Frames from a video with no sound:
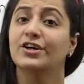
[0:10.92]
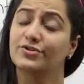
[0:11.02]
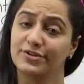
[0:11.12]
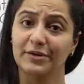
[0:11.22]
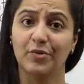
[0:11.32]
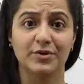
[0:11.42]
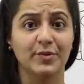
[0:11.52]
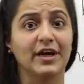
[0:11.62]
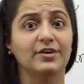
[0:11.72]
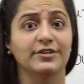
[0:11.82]
Today what
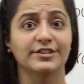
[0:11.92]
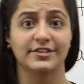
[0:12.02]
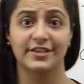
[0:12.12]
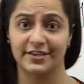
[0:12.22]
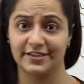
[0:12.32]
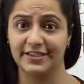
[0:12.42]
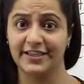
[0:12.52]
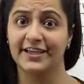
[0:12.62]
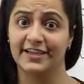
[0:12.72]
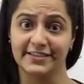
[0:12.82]
we are going to
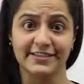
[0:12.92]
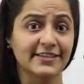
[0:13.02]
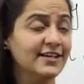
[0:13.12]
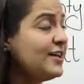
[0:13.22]
learn is